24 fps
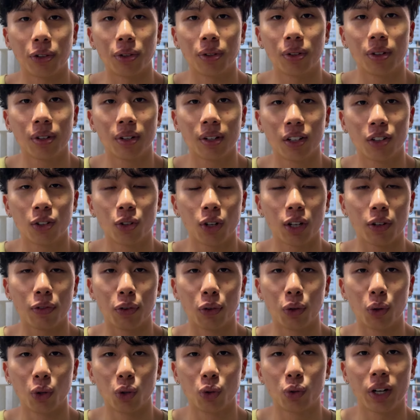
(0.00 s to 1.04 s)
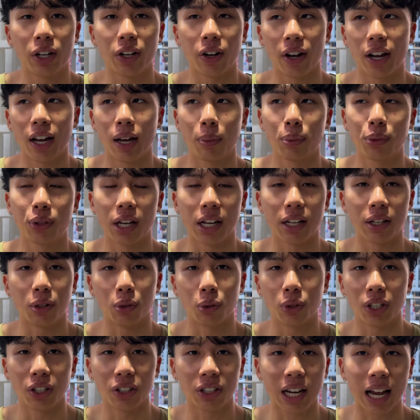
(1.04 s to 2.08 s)
So if you don't train your abs and you
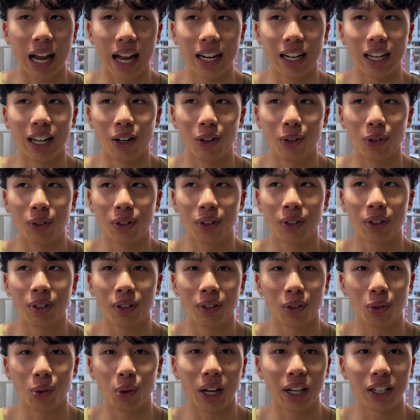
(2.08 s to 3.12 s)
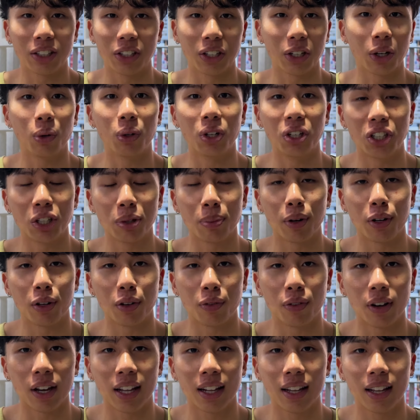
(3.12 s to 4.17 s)
just cut down to like single digit body
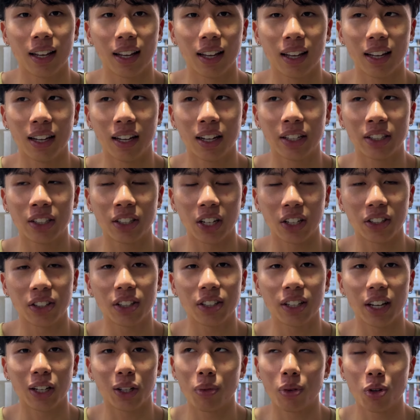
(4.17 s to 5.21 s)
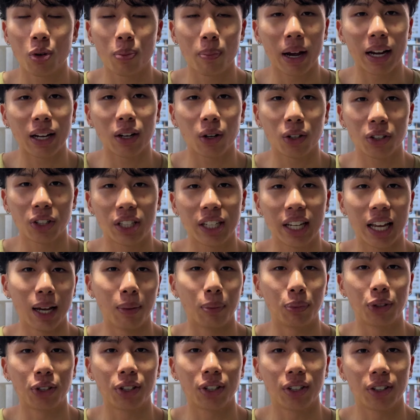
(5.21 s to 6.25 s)
fat, chances are you might not see
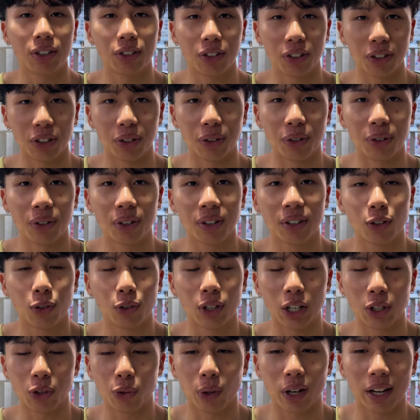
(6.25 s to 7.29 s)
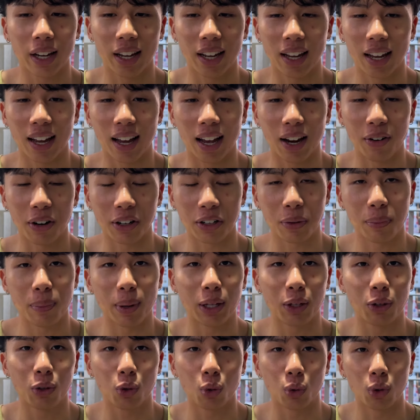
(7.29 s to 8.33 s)
abs still. So that's why I
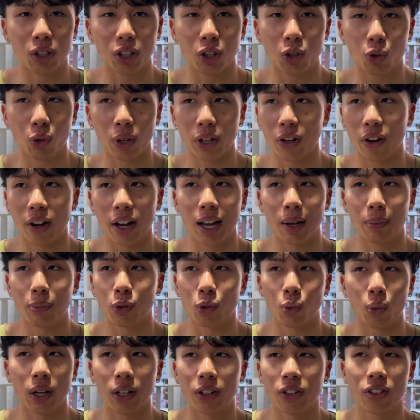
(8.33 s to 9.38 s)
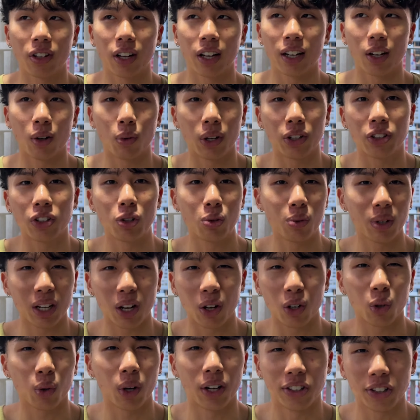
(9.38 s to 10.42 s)
recommend you to just train your abs once a week
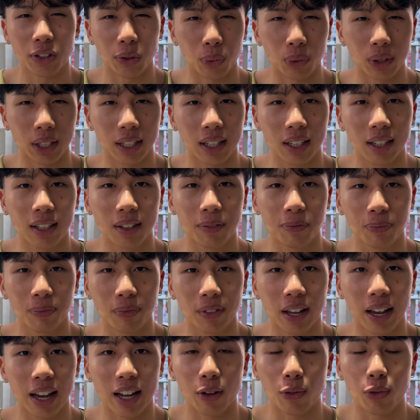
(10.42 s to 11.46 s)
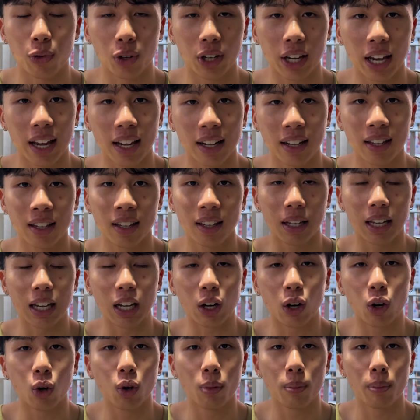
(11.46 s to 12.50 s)
or twice a week. And if you can,
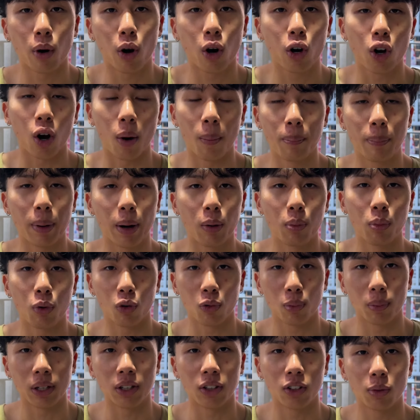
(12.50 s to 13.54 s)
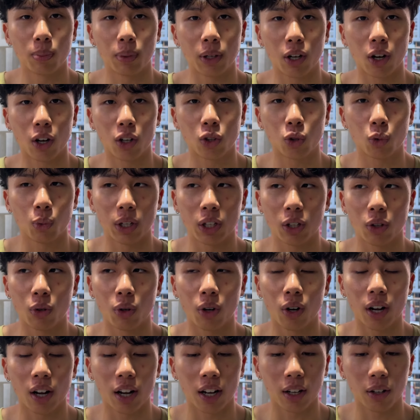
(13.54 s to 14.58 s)
include more compound movements, because when you
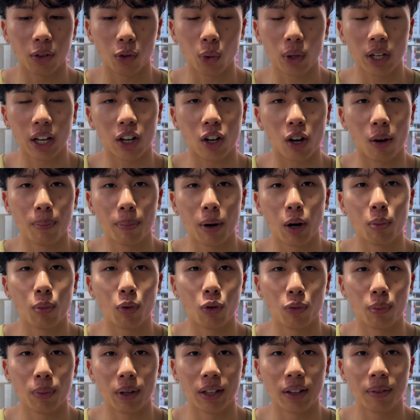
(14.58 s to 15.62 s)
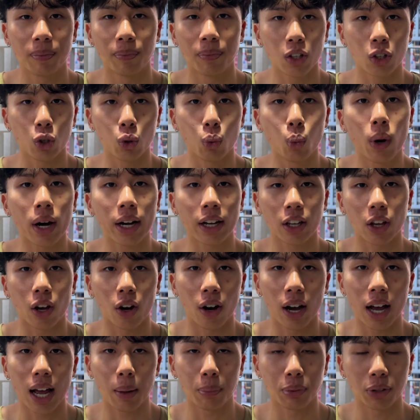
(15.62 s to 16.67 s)
are doing a compound movement, you work your
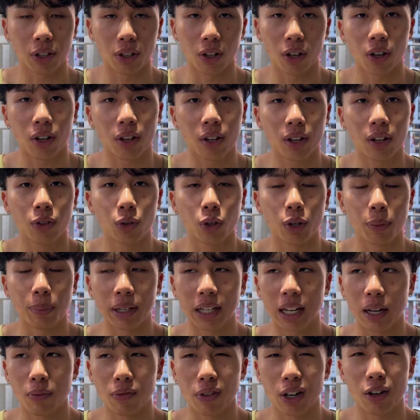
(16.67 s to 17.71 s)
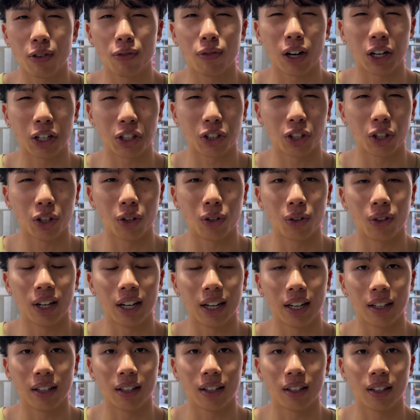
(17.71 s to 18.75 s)
abs a lot, so they become very functional,
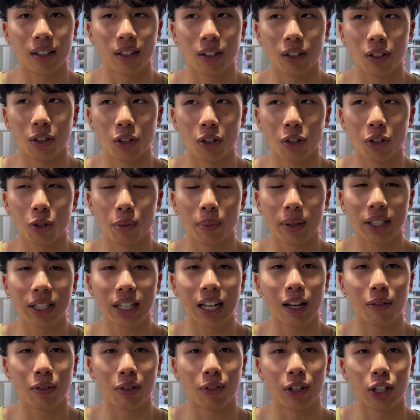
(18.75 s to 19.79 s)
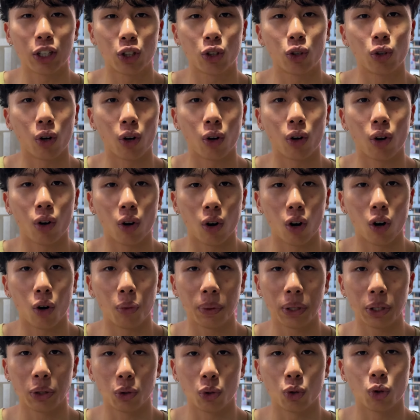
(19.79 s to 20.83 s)
and you basically have a very strong core
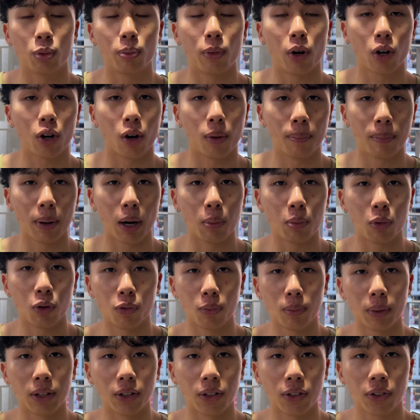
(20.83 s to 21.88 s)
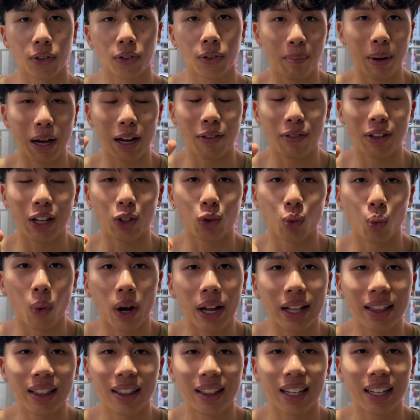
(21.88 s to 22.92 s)
when you do more compound movements. But if there's
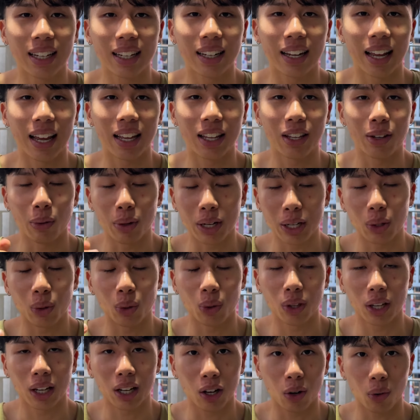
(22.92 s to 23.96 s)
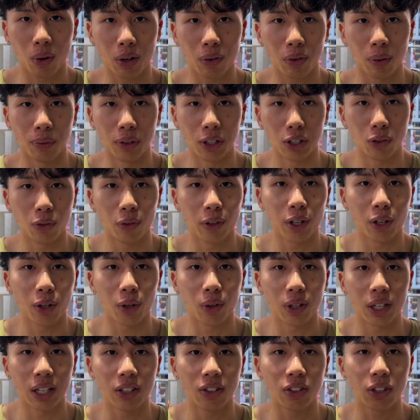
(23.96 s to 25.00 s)
one thing that you need to take away from this video,
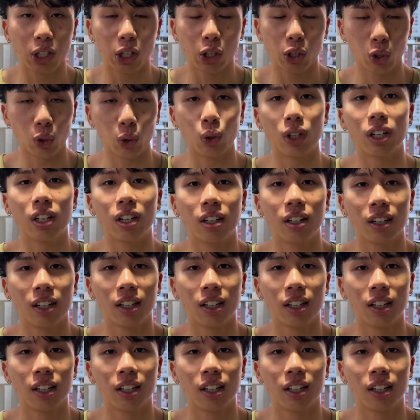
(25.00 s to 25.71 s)
it's sugar.